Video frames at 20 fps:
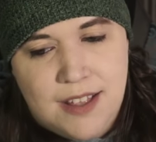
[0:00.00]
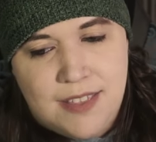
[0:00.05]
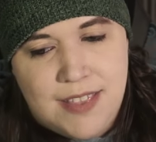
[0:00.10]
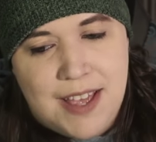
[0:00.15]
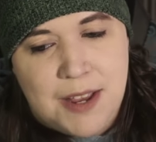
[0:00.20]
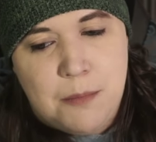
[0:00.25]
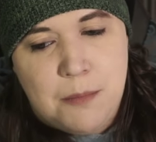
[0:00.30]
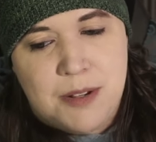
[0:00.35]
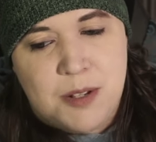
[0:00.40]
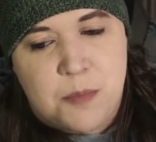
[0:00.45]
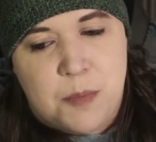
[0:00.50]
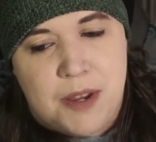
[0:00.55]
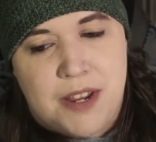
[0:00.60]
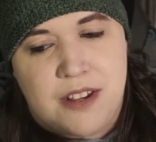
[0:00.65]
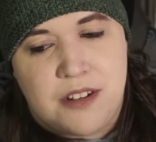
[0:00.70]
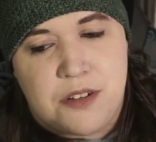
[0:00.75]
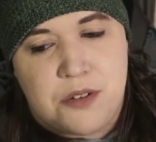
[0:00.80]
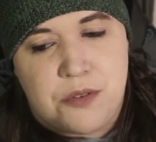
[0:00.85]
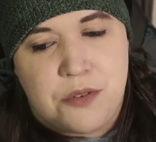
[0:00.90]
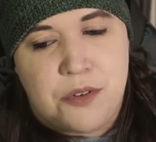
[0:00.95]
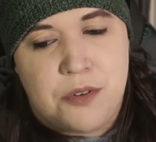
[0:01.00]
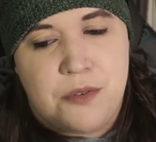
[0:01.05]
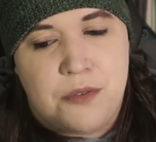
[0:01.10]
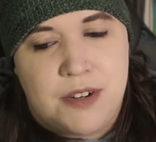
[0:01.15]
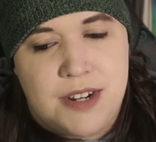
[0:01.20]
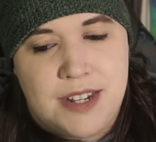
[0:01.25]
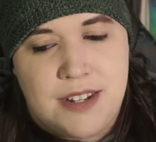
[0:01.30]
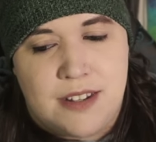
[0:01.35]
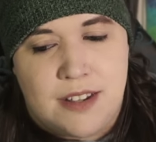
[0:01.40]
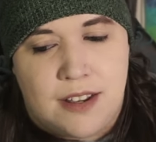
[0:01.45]
That must be his true
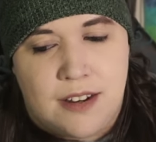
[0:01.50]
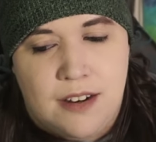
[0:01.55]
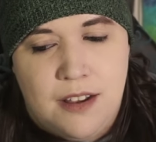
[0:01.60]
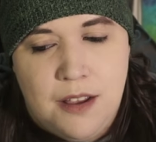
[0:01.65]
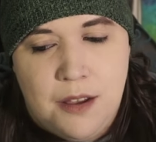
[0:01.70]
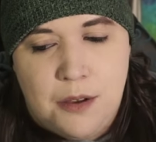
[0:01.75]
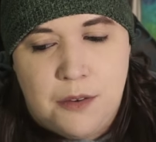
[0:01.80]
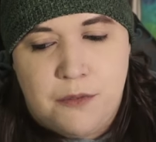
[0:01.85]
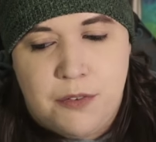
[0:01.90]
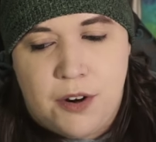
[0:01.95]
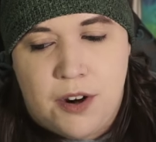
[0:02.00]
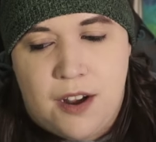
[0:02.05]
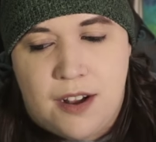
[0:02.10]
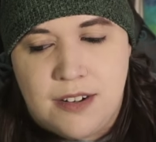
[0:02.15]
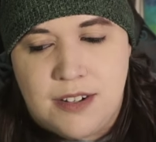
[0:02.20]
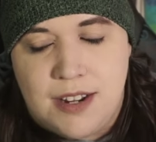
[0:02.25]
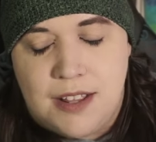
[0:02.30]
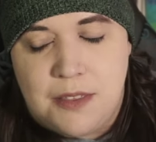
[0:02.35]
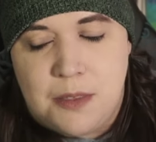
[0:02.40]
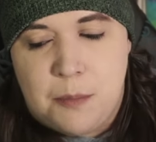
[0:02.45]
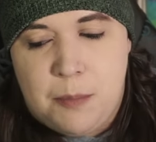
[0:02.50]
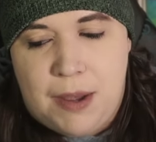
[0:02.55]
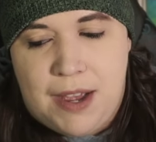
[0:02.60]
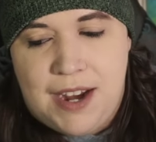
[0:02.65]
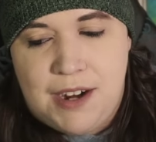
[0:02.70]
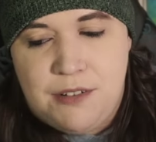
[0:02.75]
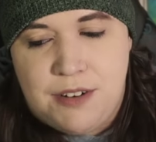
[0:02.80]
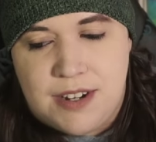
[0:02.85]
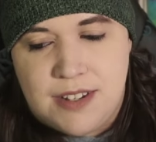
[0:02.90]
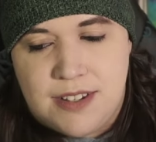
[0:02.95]
reason for haunting the
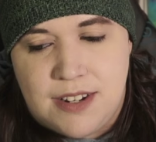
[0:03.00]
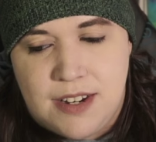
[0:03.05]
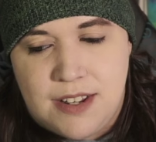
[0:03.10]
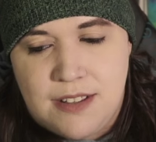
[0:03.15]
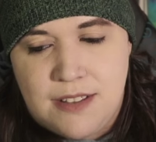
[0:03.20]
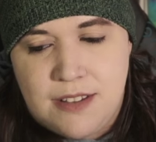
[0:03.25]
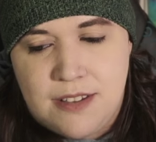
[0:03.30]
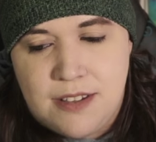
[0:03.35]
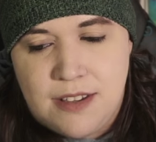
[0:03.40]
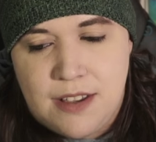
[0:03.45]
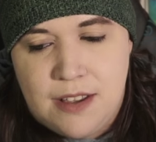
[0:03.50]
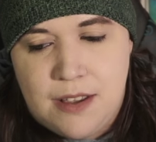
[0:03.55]
Bai residence.